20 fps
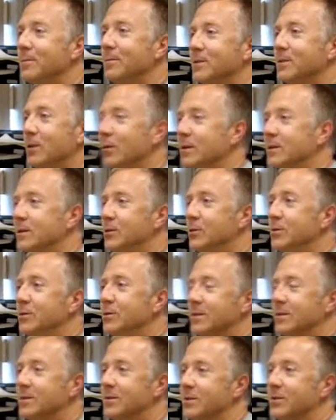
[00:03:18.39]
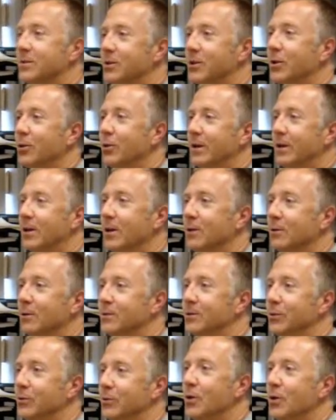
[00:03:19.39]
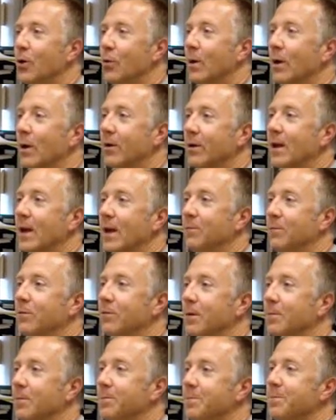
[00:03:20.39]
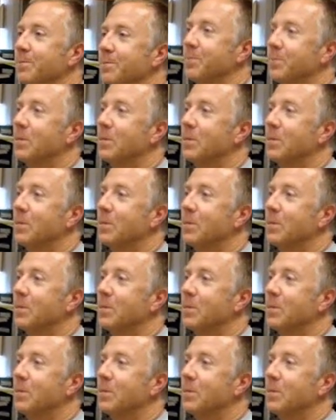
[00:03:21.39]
So it's used as a security code, so you know where it came from.